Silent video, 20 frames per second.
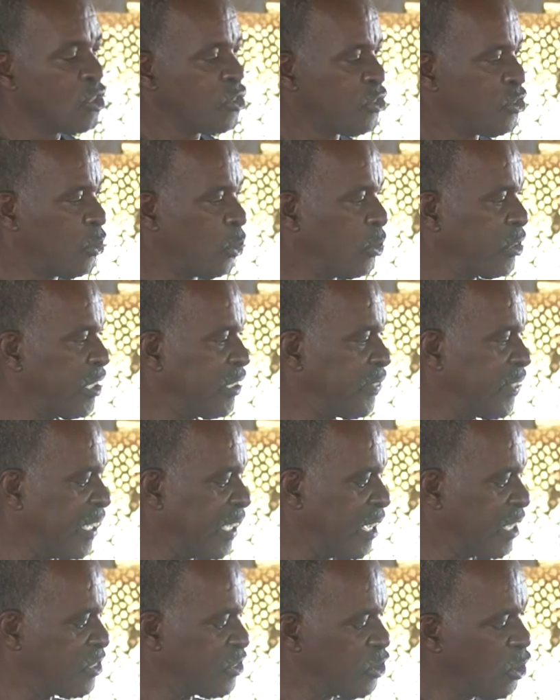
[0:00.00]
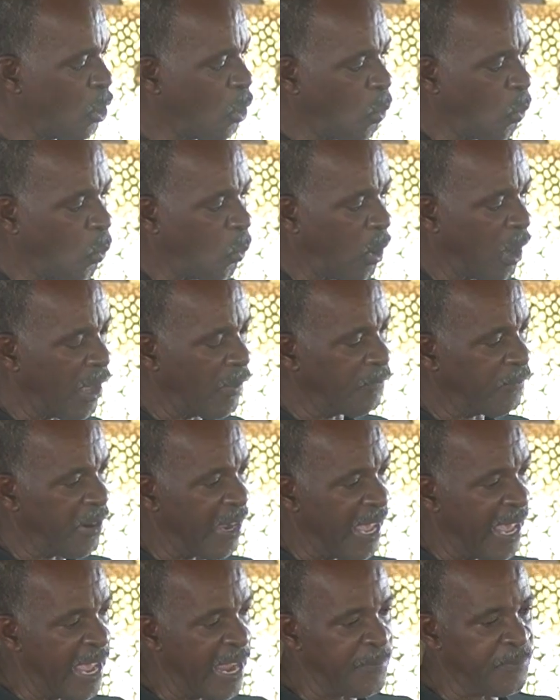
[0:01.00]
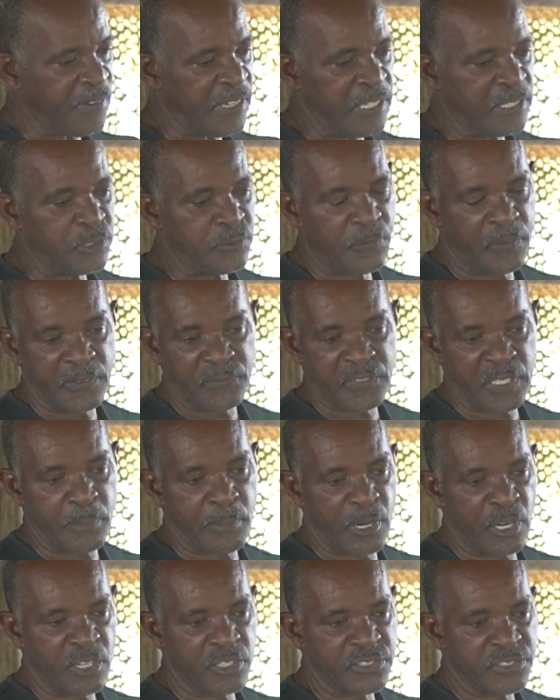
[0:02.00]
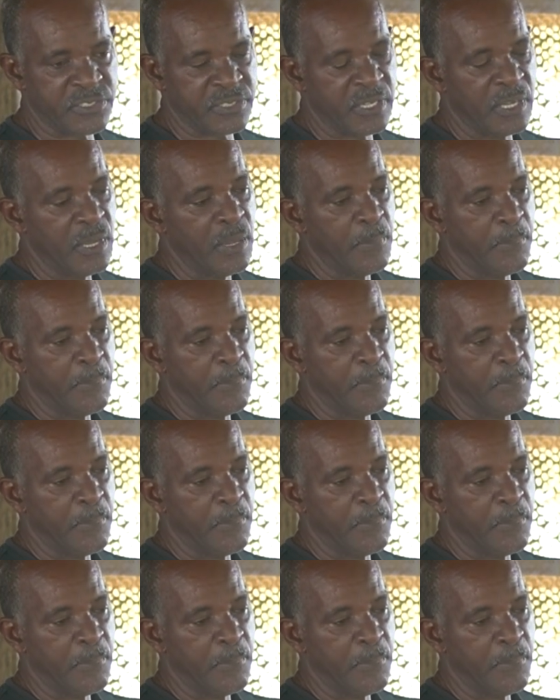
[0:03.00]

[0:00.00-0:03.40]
So the thing is, for every 50 birds,